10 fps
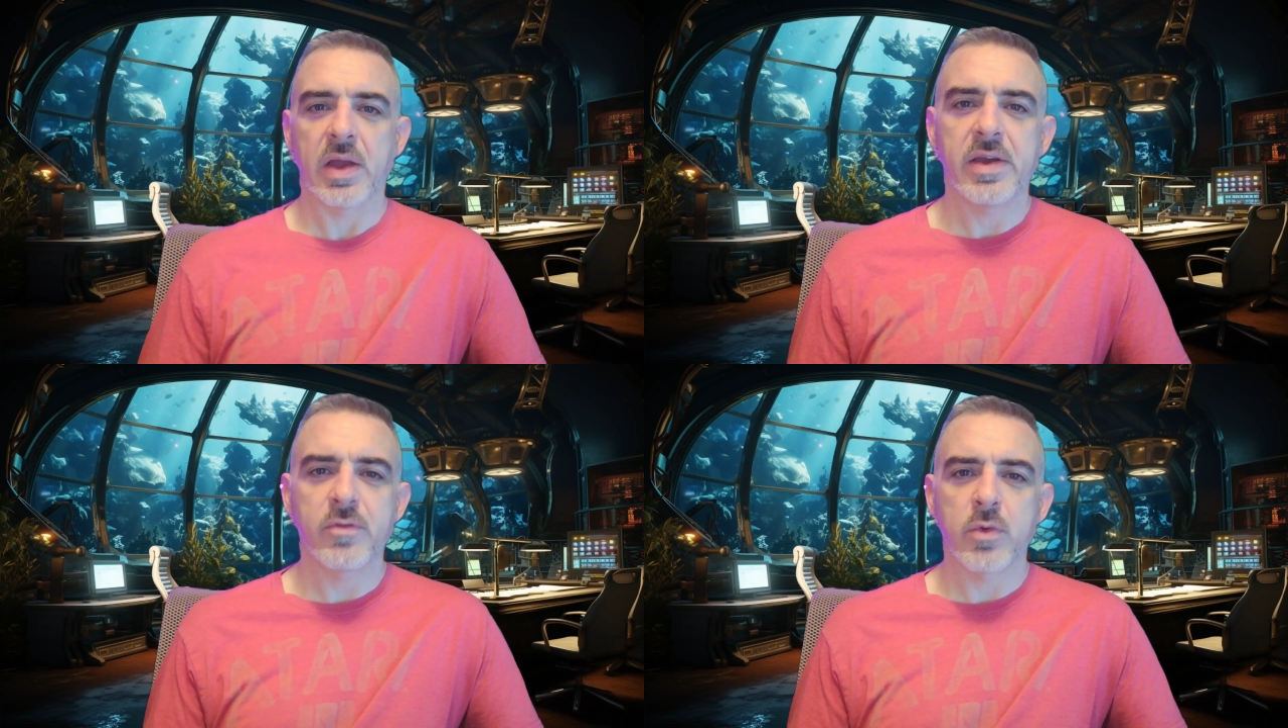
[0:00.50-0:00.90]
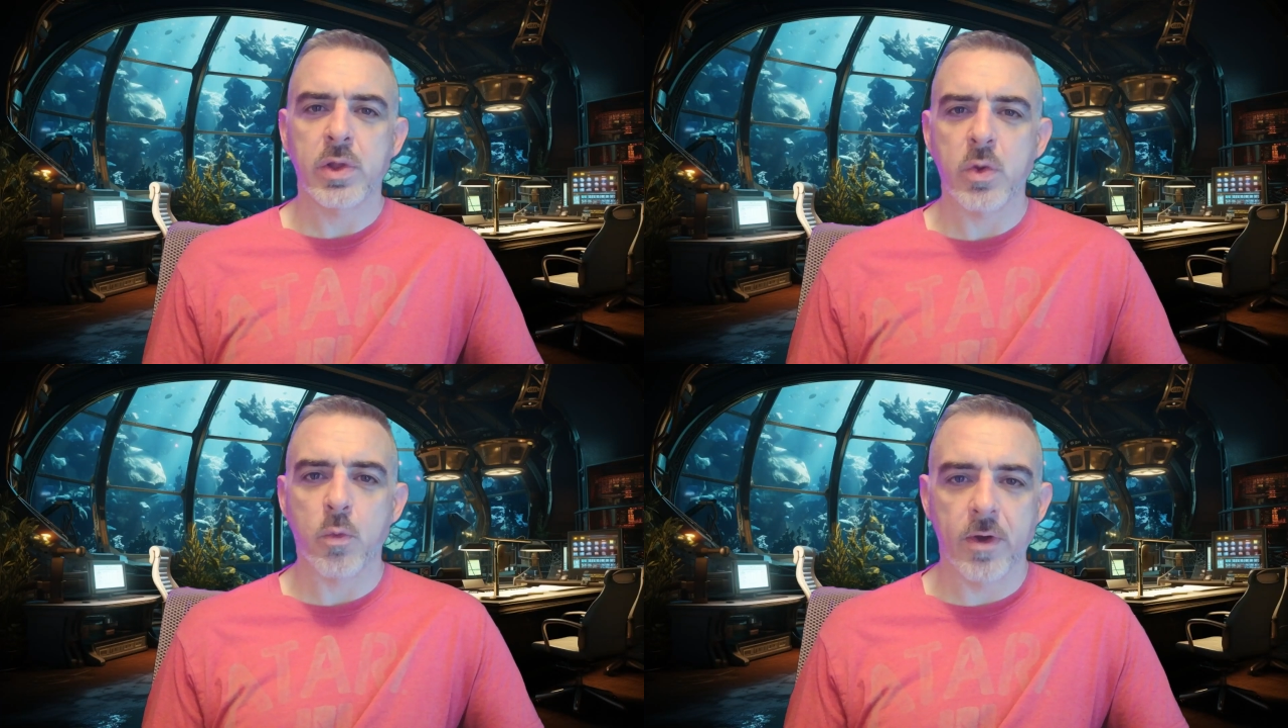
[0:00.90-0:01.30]
Hey
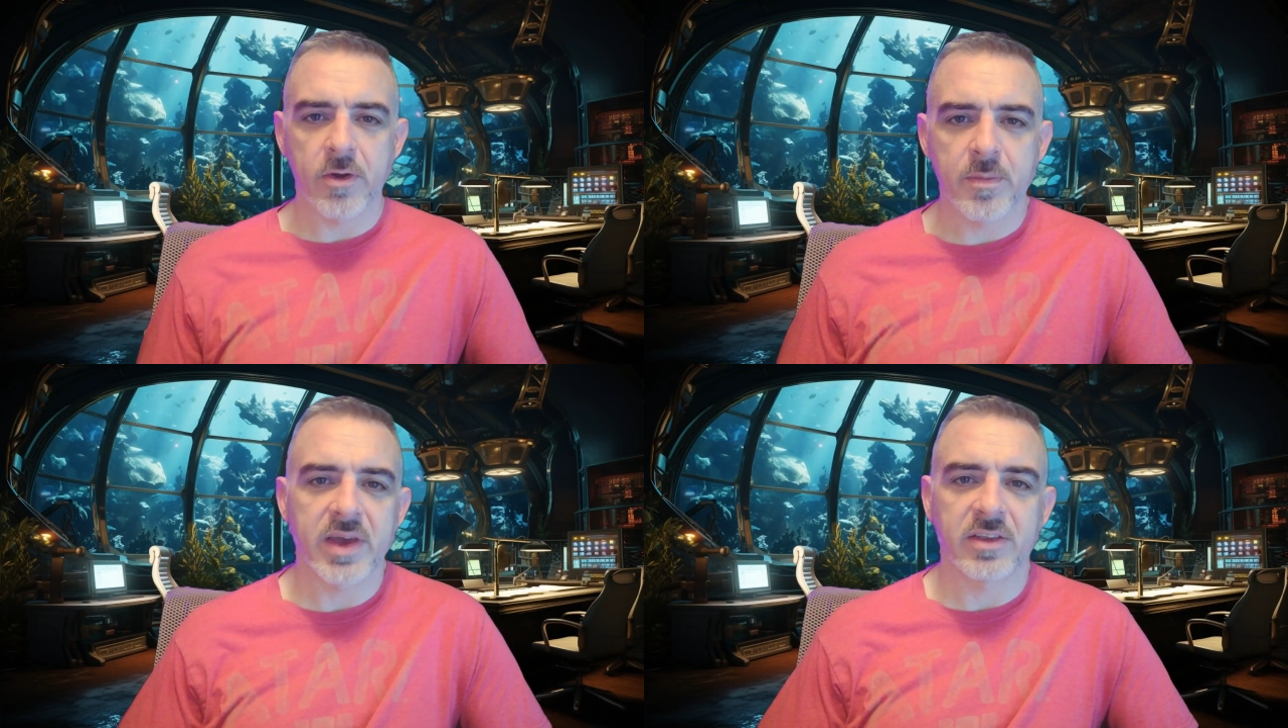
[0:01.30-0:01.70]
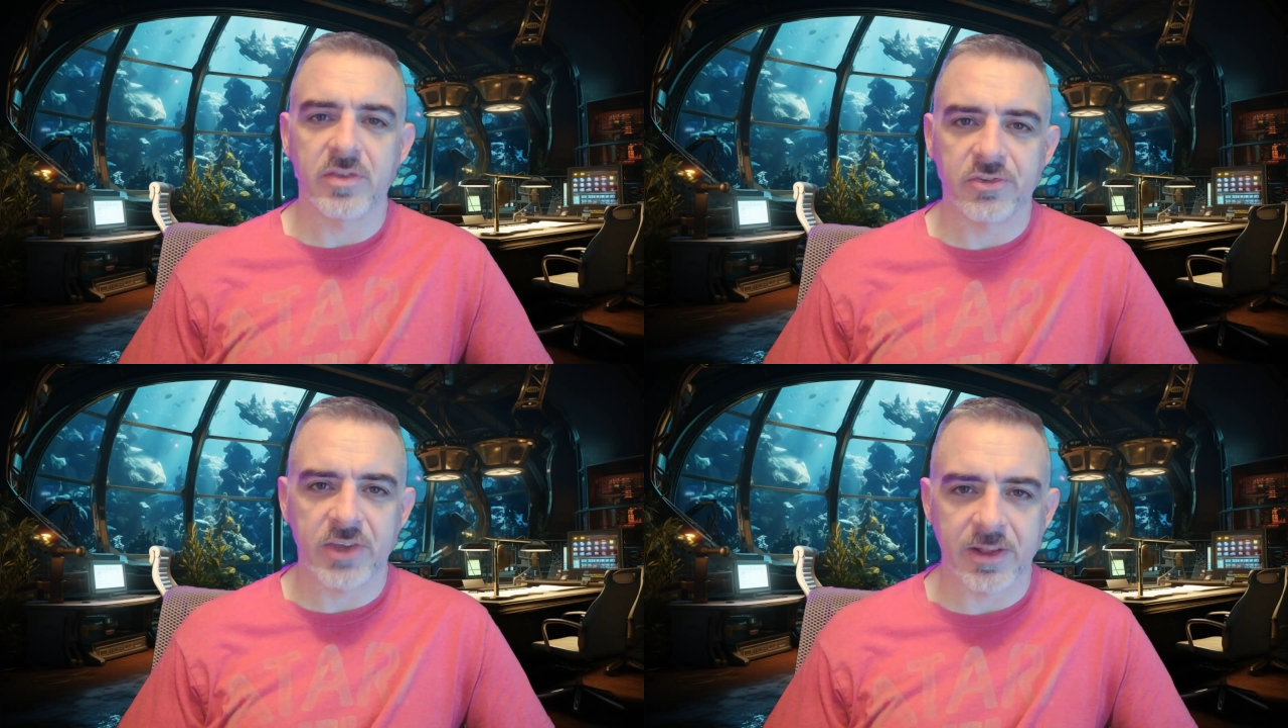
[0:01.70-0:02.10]
everyone, welcome back
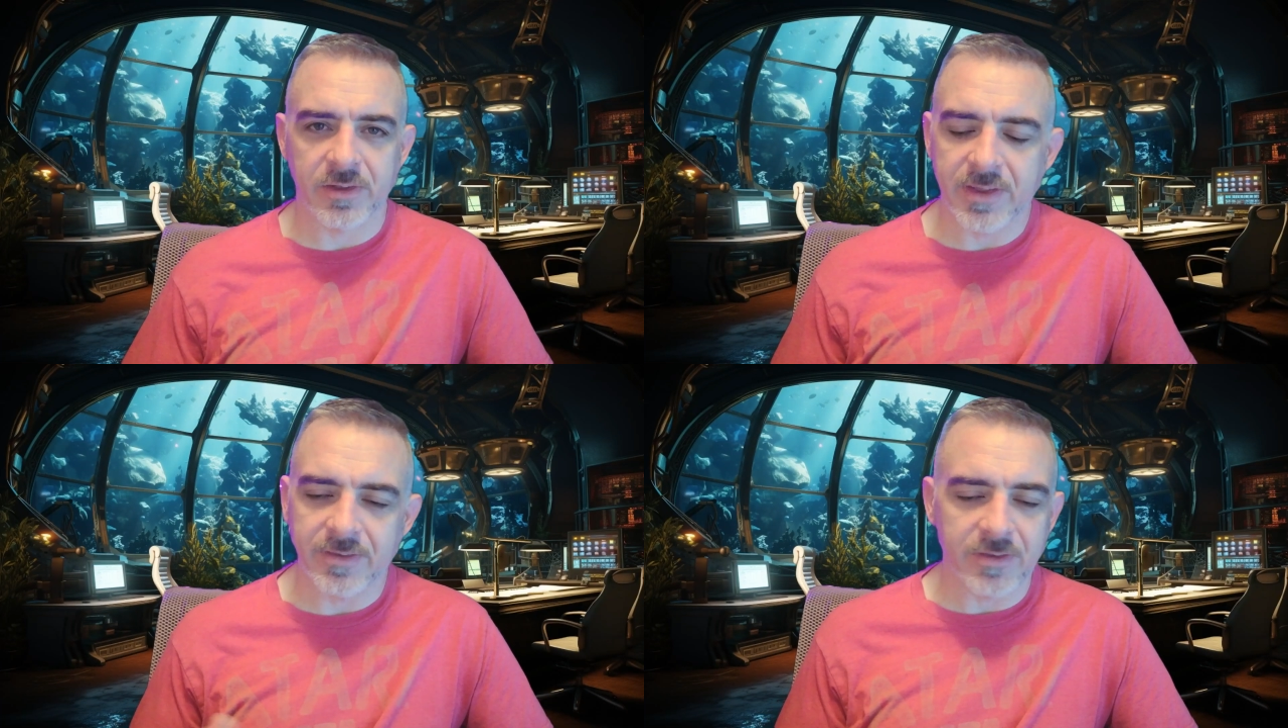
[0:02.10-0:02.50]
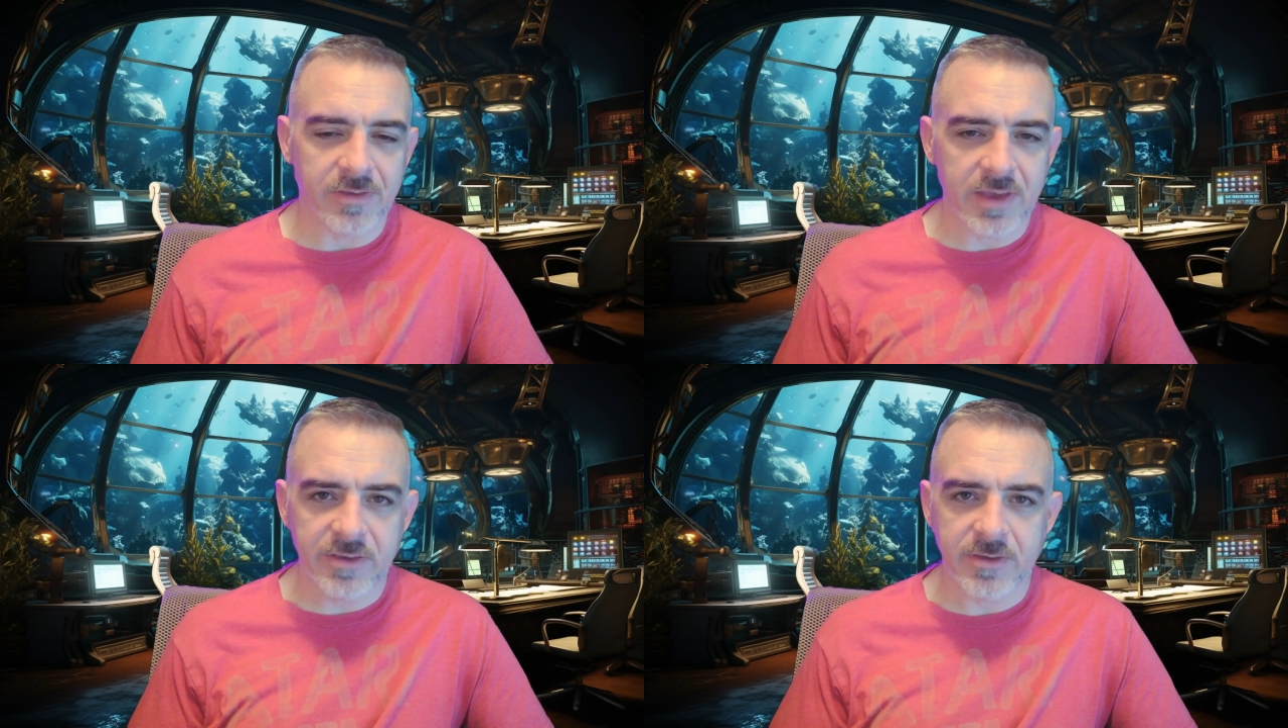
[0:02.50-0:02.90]
to the channel. In
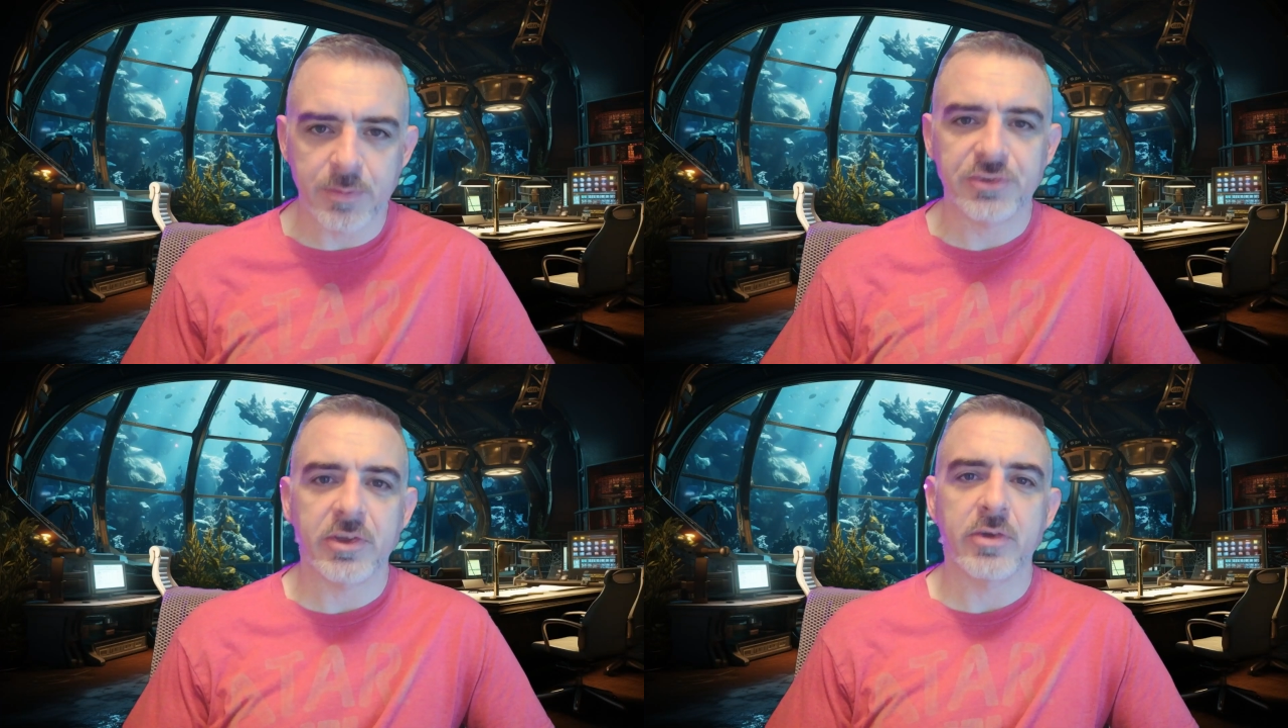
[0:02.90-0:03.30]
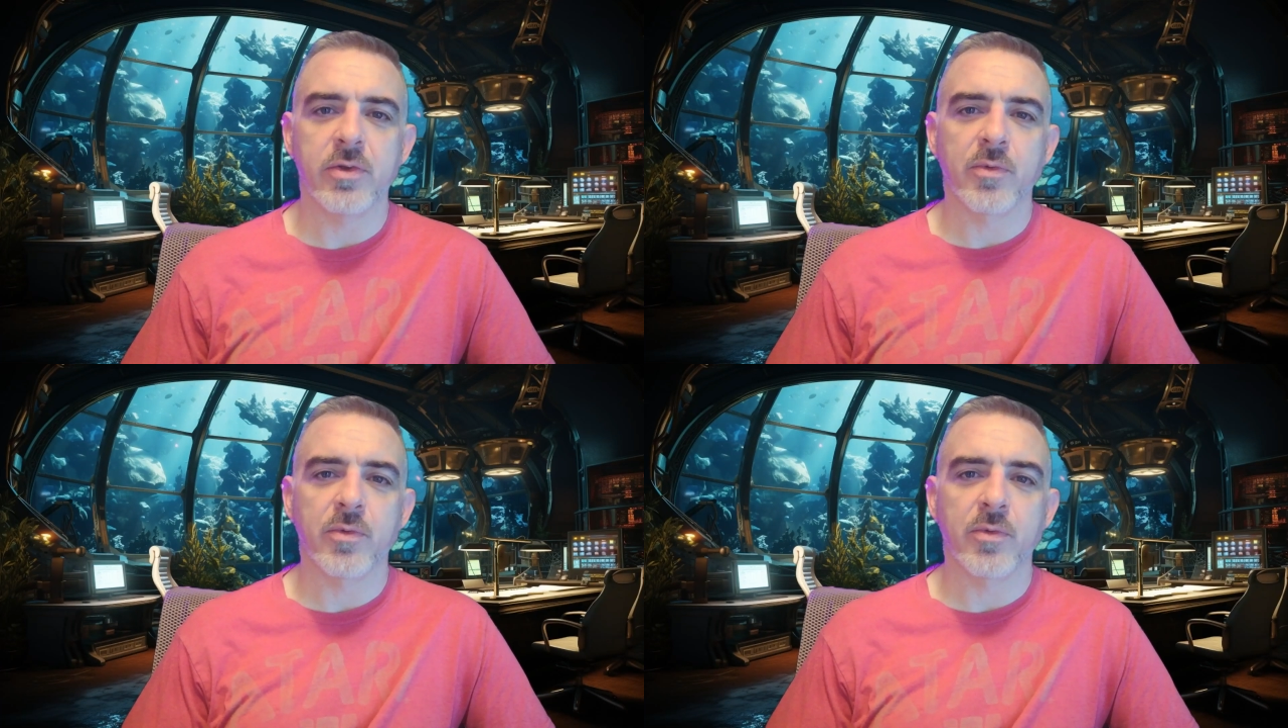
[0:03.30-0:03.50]
today's episode,